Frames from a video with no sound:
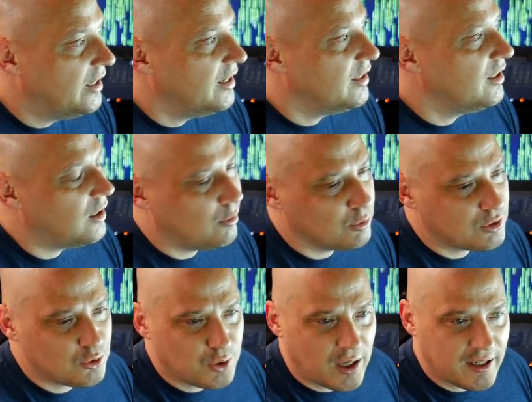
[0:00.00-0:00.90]
You know, I was
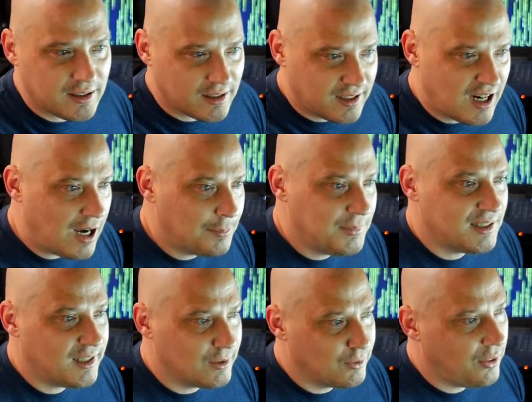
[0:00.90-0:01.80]
trying to
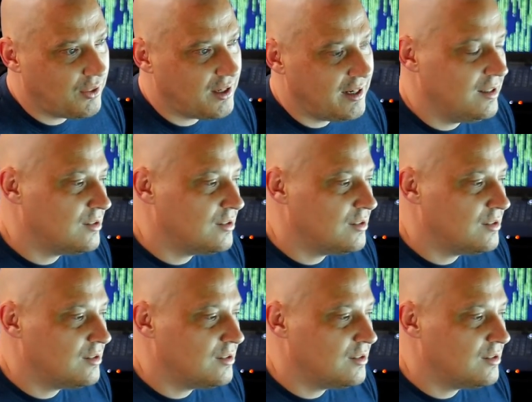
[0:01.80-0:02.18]
comment everything everything.